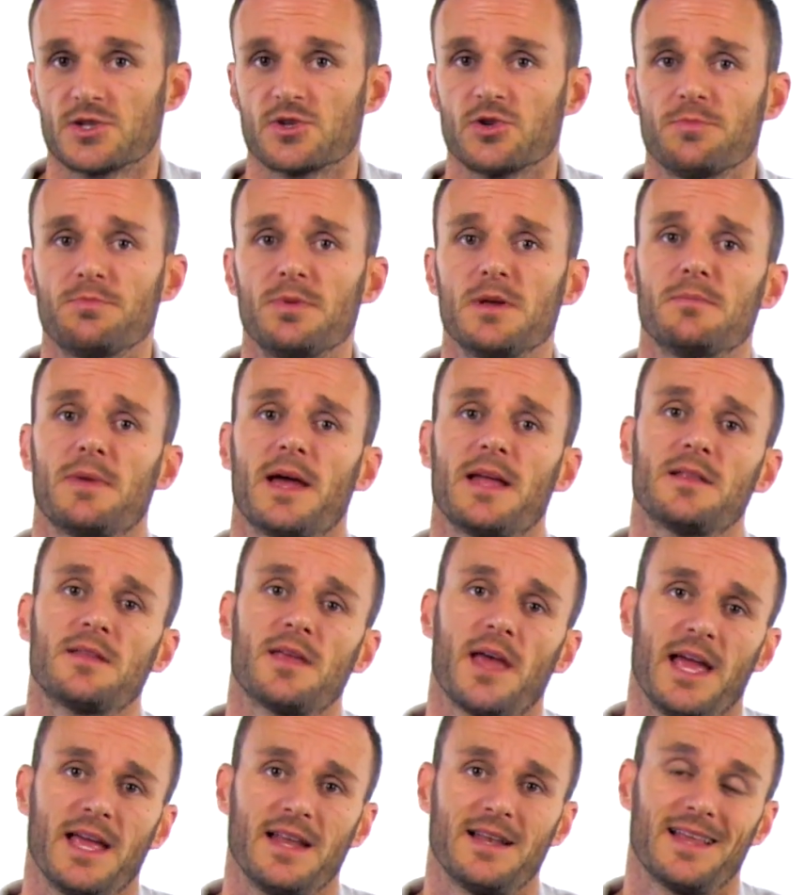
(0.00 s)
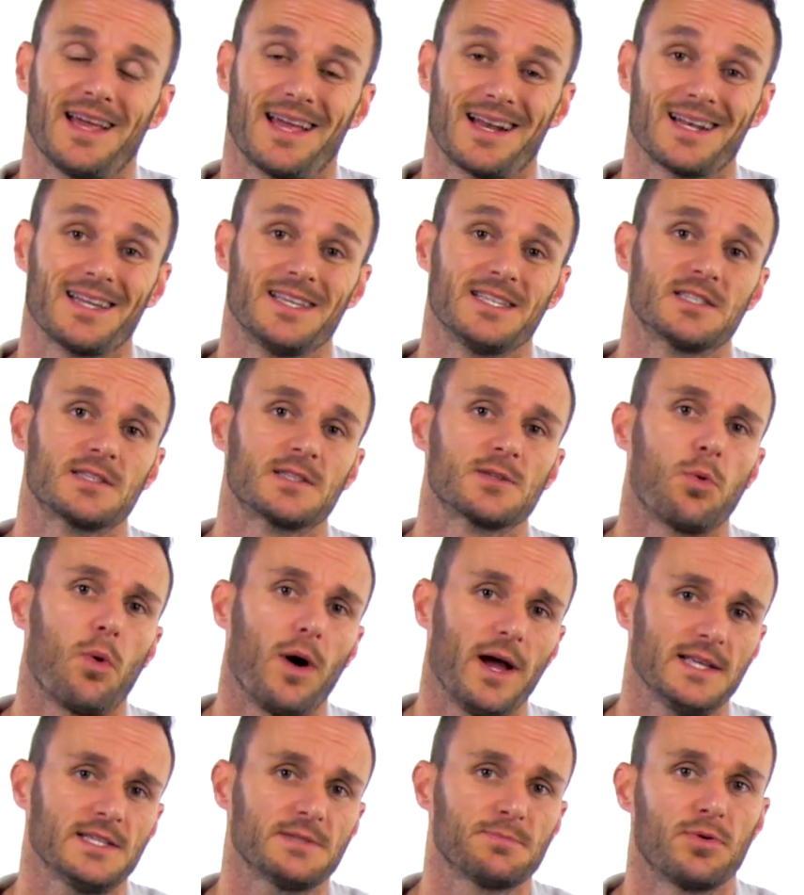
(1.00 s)
should be maintained at least
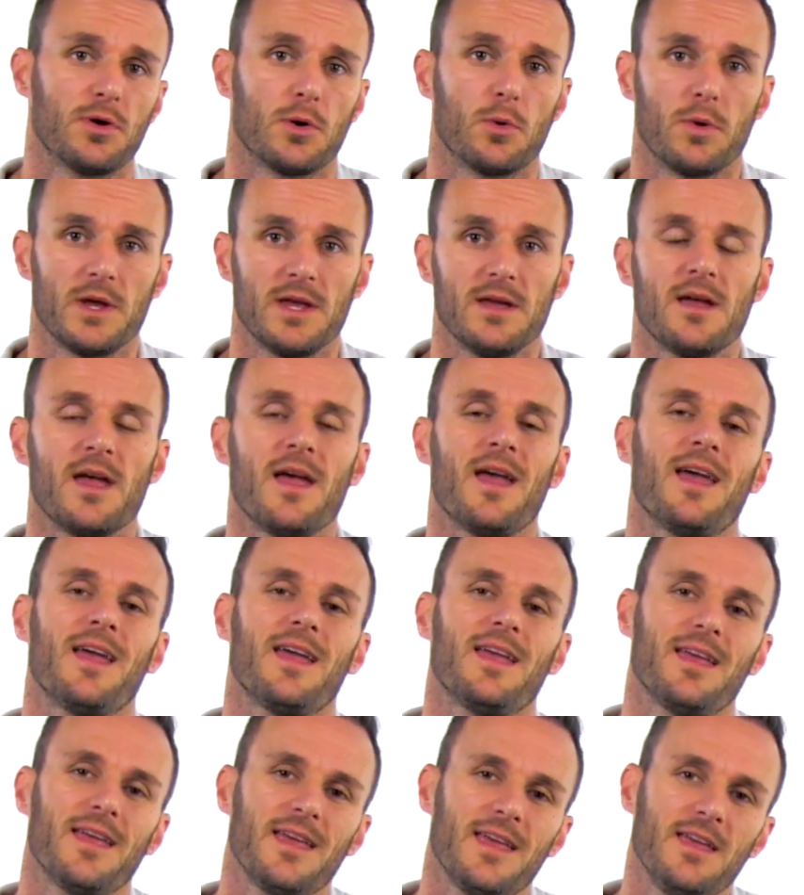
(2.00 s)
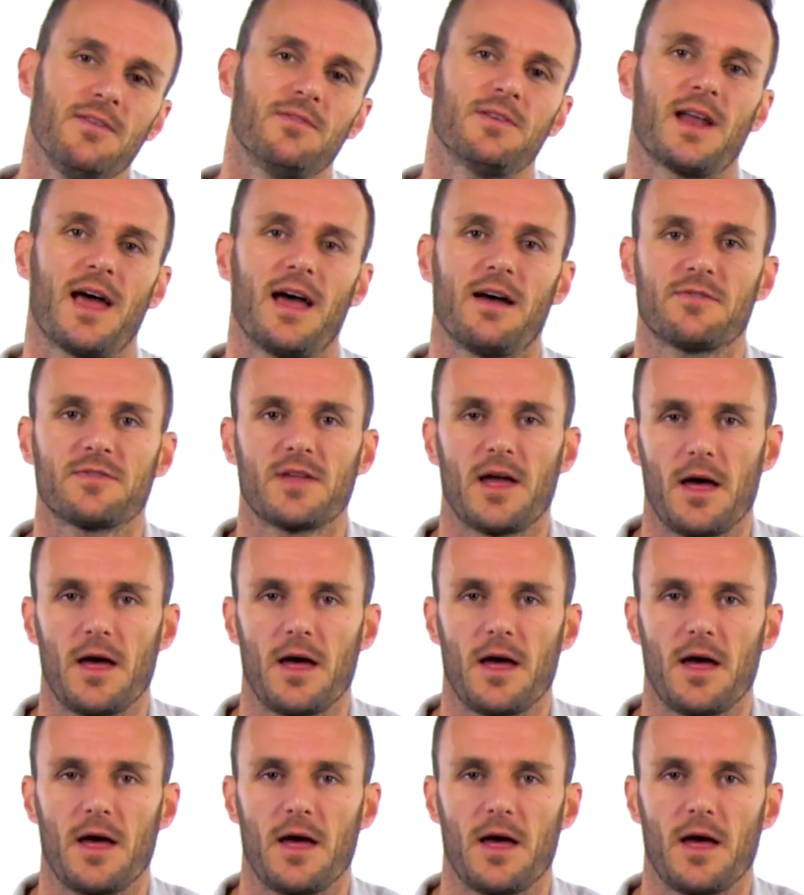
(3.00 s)
twice per week even after